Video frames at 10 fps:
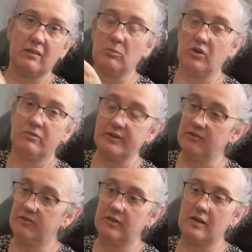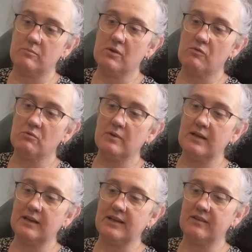the mock French seam
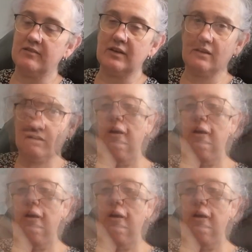really easy,